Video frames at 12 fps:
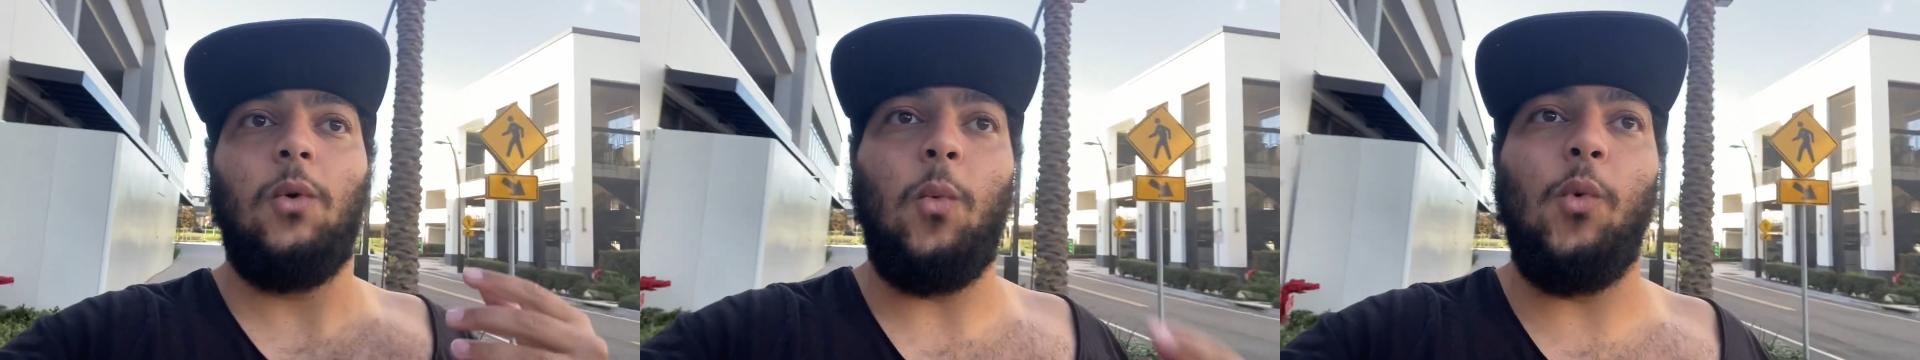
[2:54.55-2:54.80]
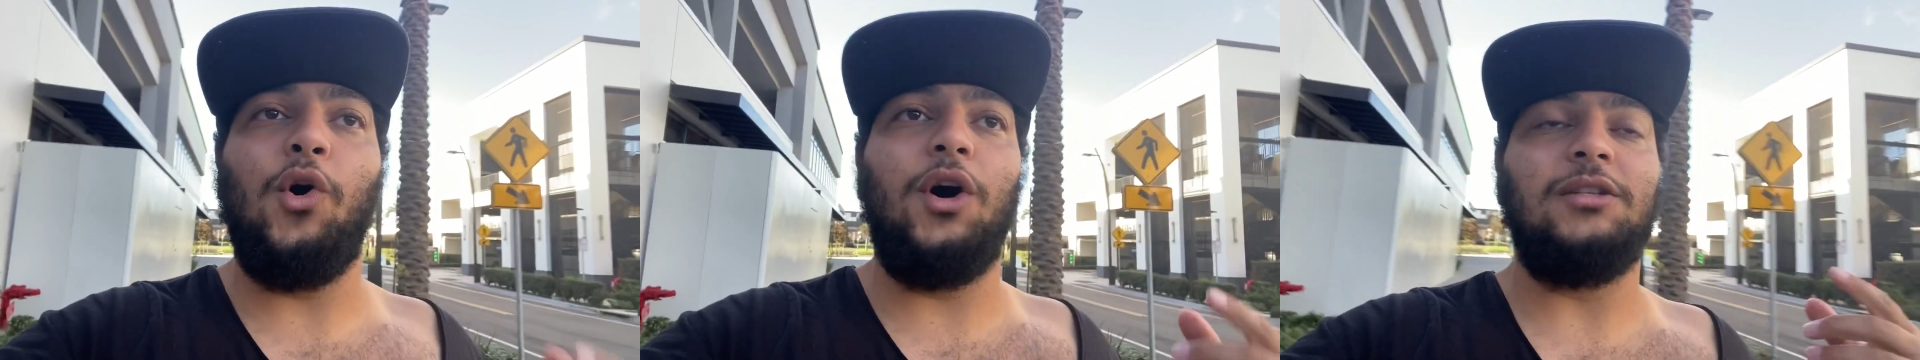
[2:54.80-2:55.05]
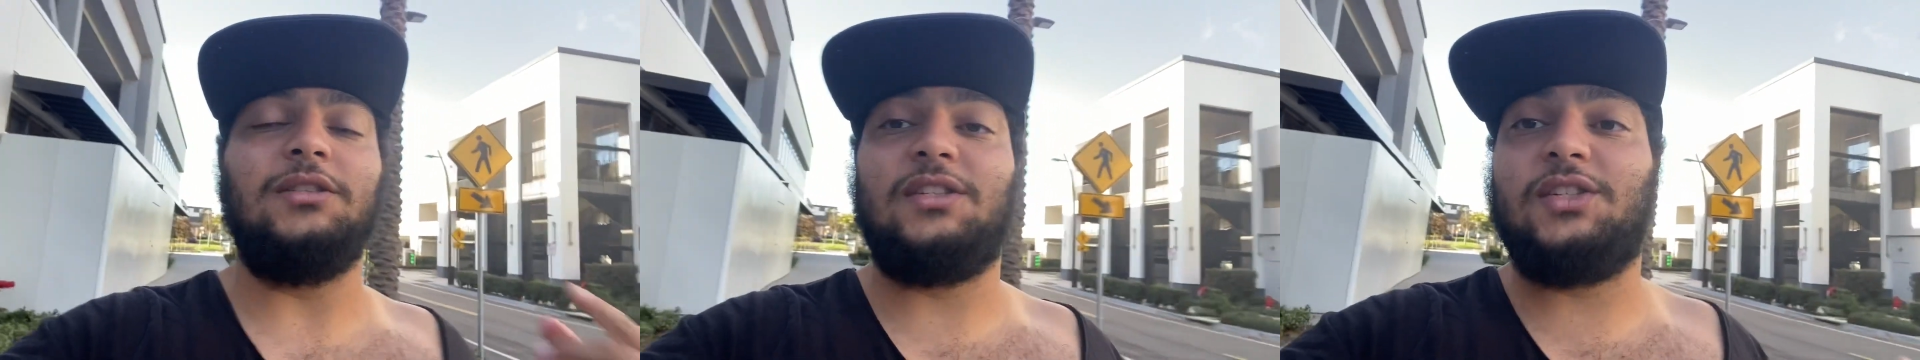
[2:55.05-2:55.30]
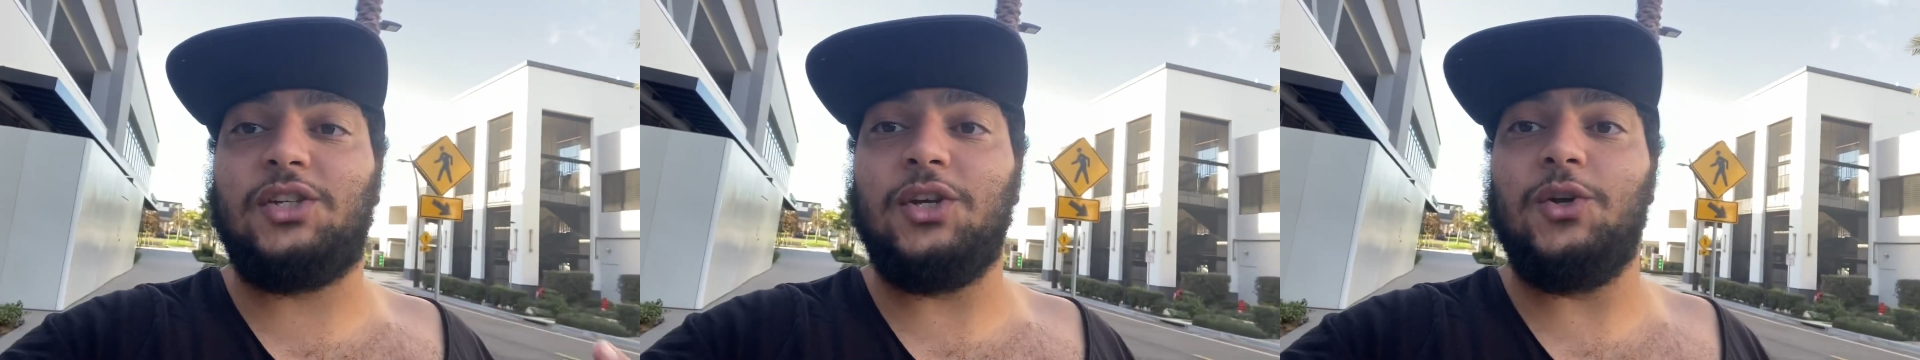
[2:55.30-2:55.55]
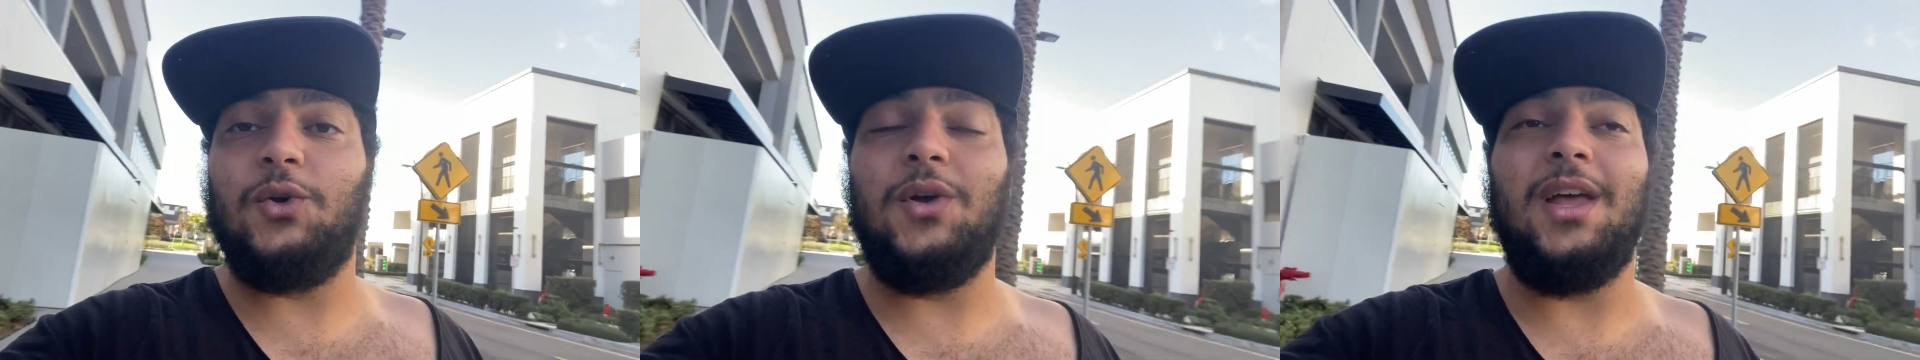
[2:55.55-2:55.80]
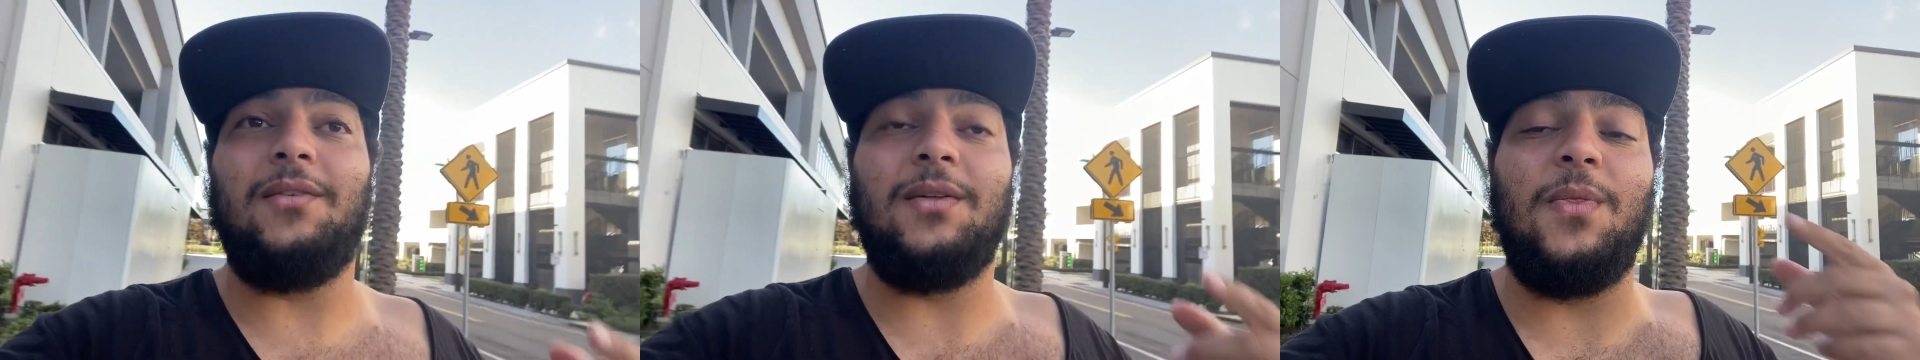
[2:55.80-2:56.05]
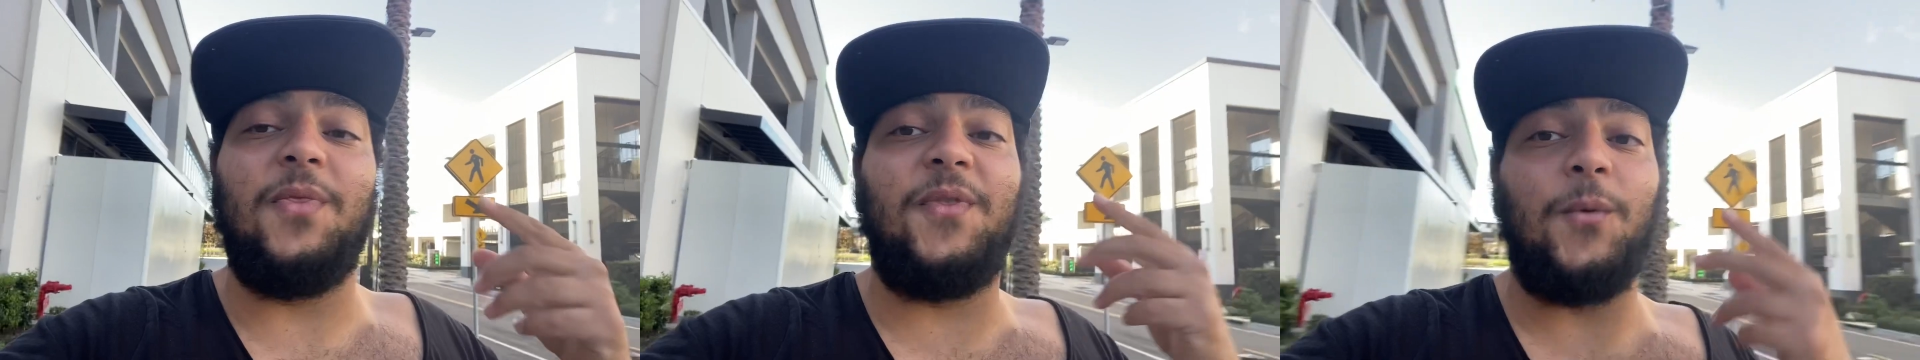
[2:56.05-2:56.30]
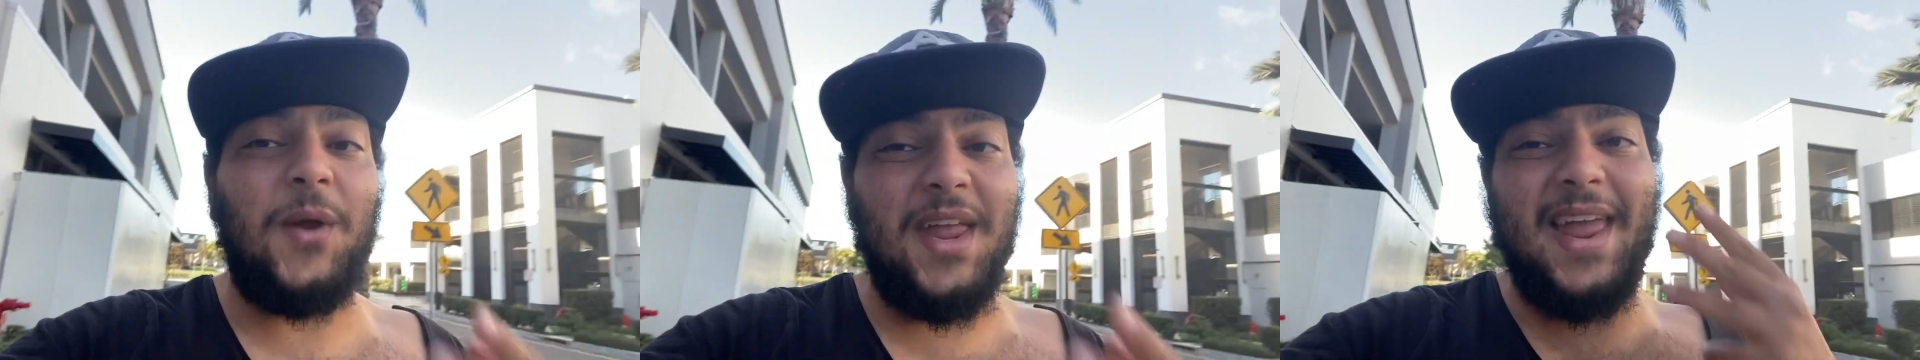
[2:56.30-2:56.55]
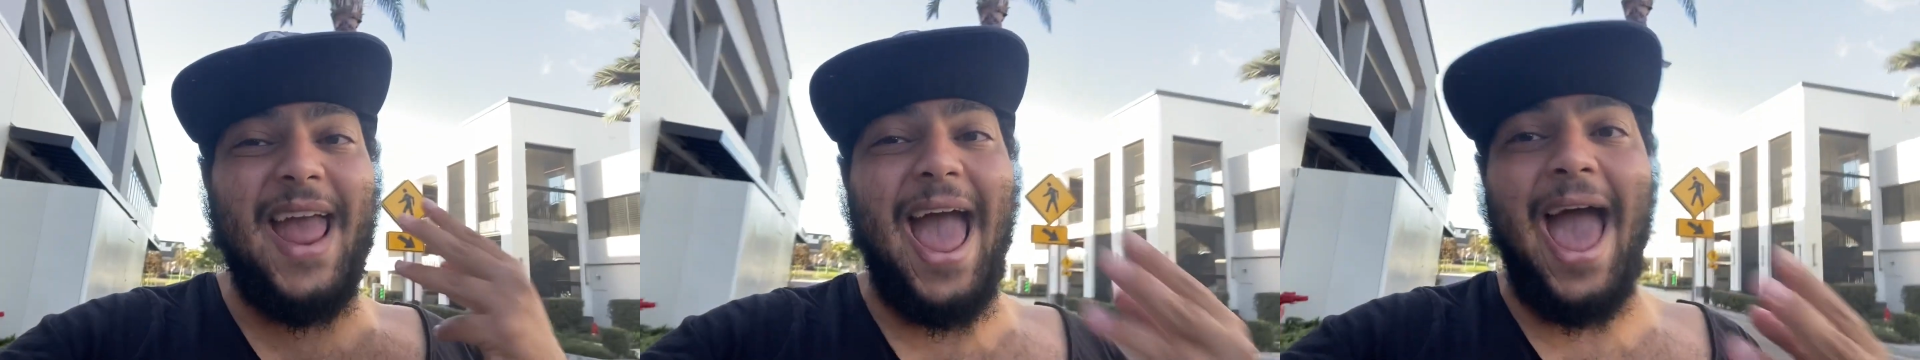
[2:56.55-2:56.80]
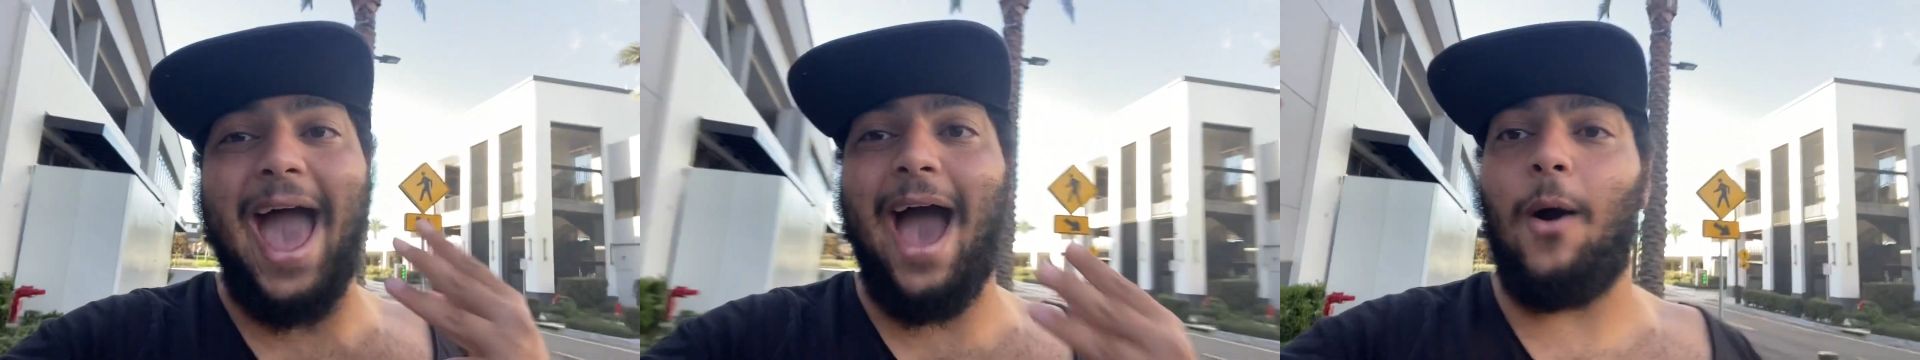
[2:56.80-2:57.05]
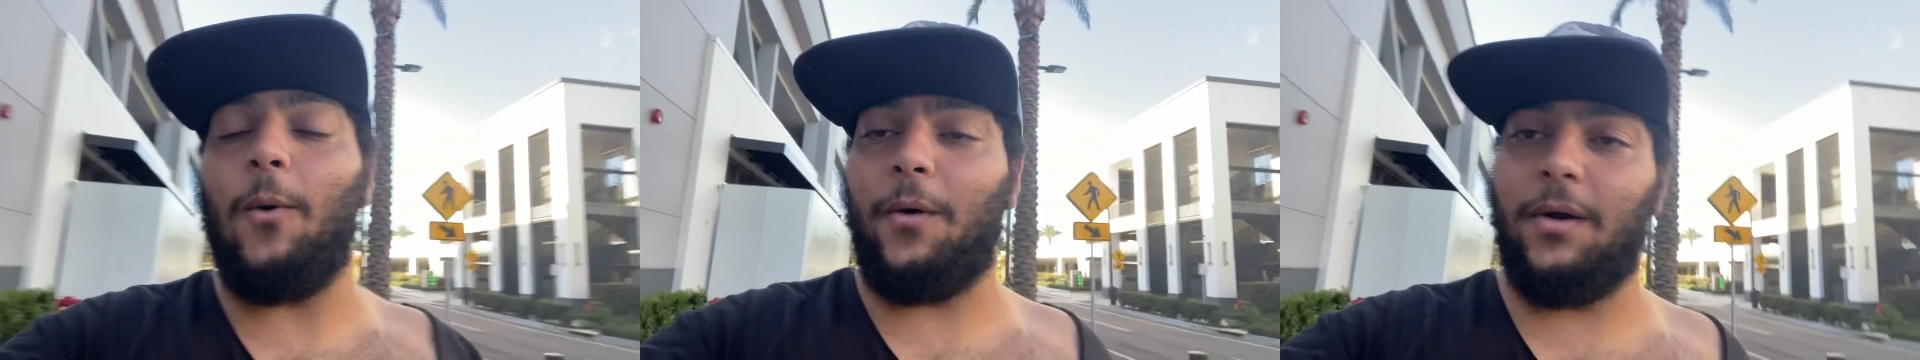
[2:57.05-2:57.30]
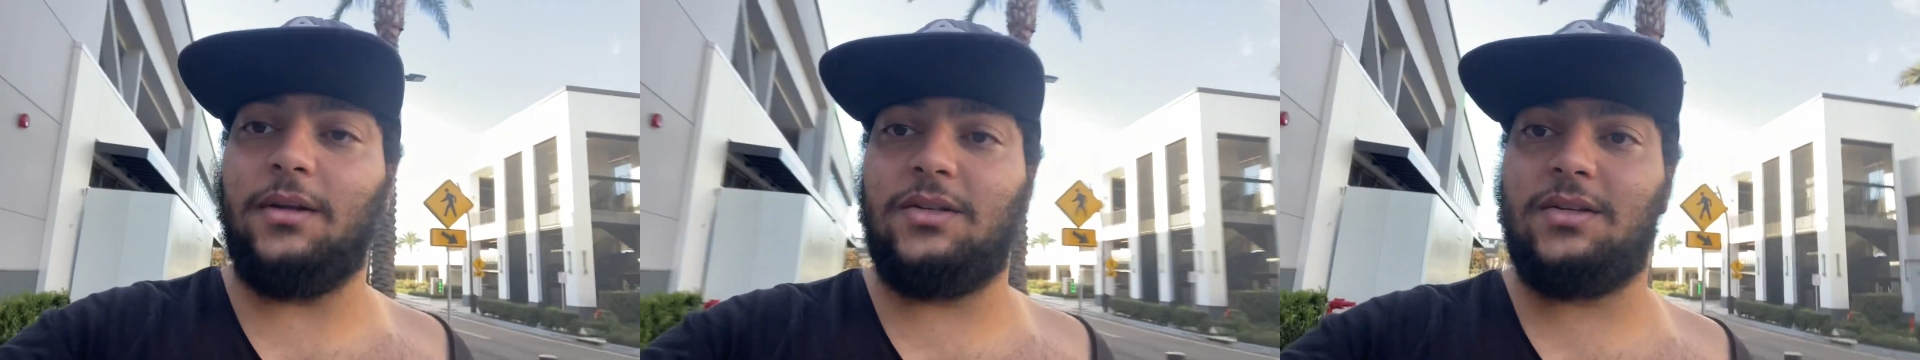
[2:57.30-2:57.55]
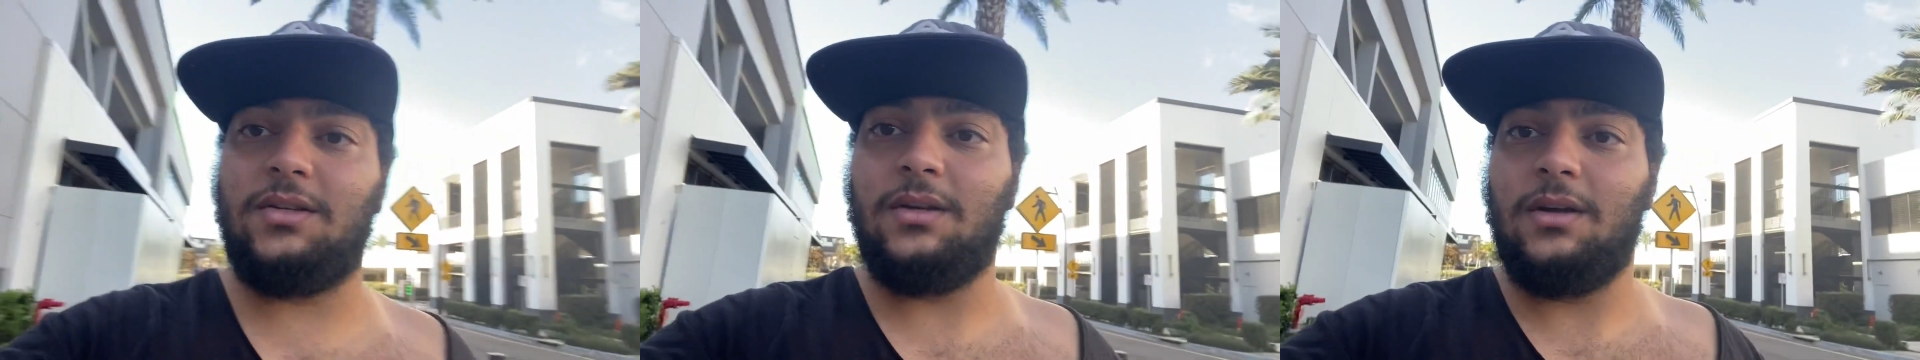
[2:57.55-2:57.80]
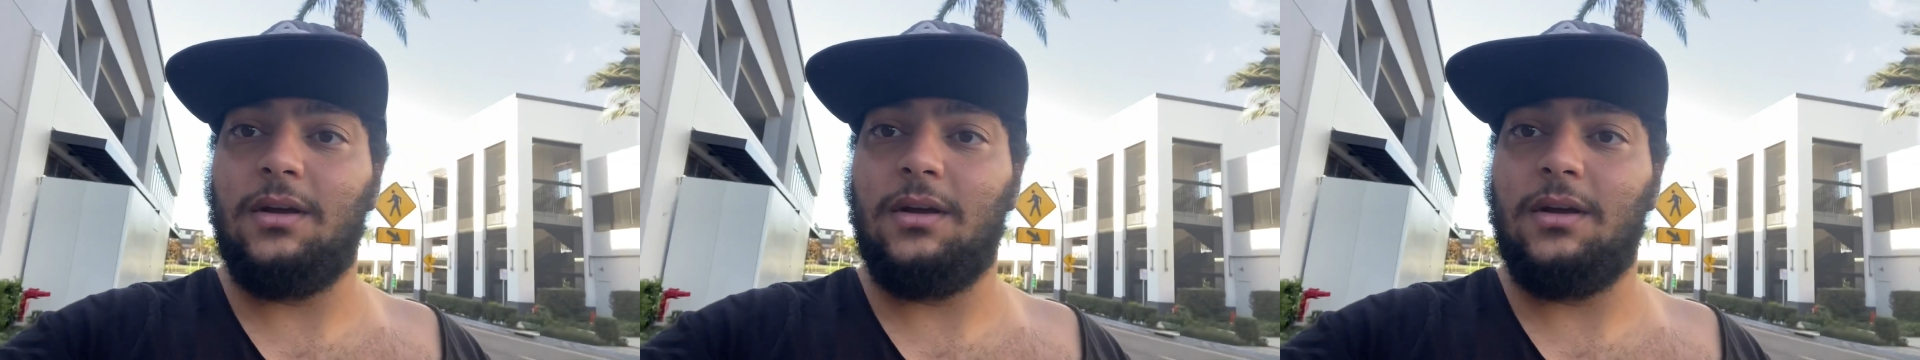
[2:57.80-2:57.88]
one, two, even three hours